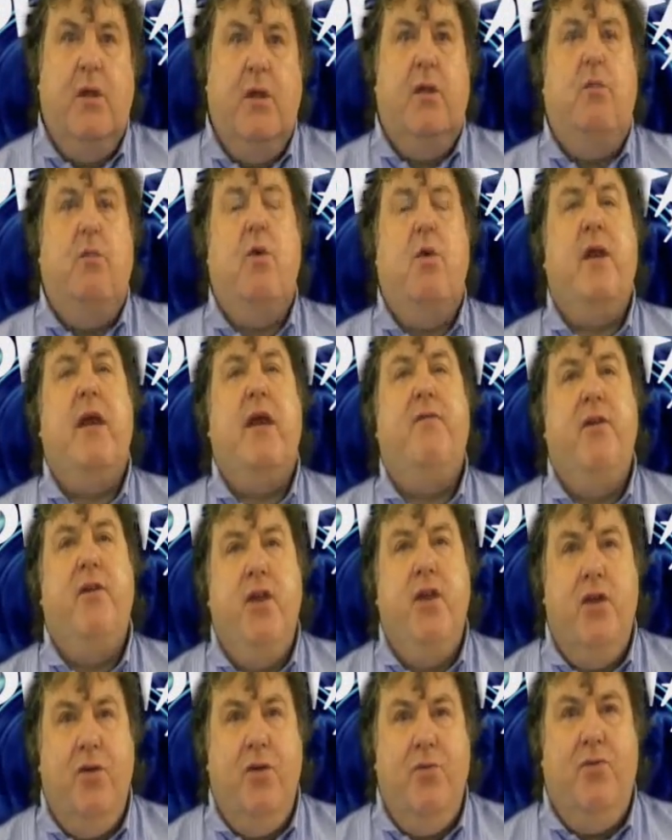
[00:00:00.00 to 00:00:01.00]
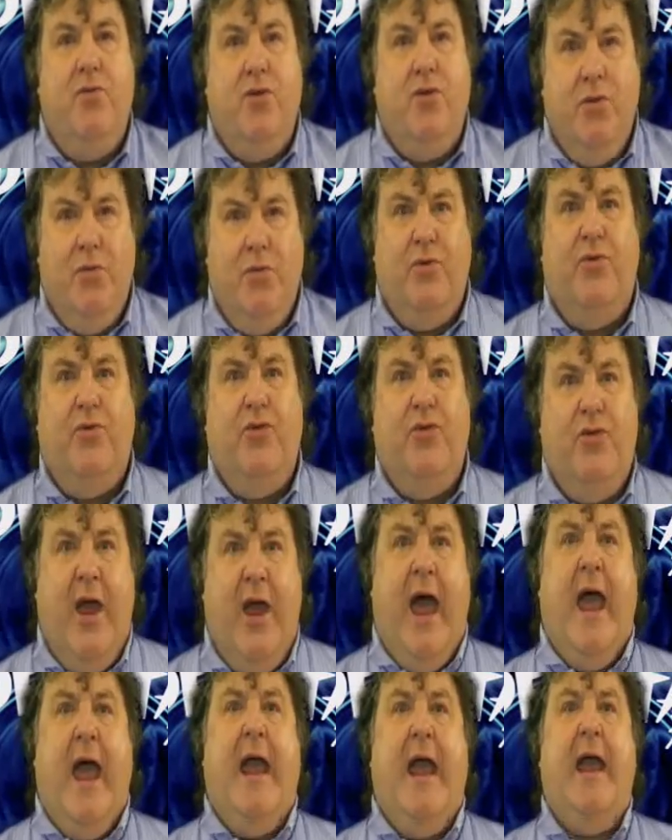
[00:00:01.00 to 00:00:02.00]
that whatever you do
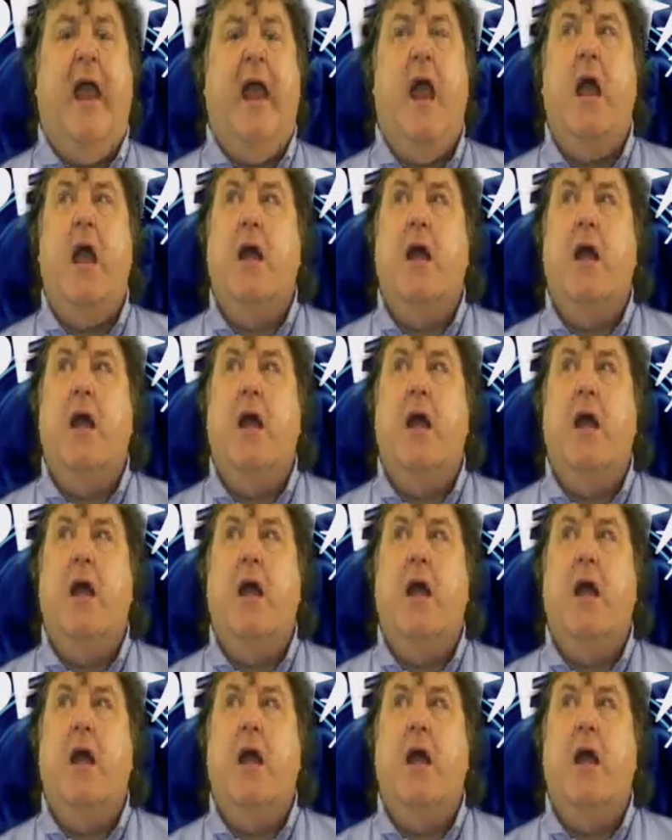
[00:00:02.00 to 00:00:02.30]
today,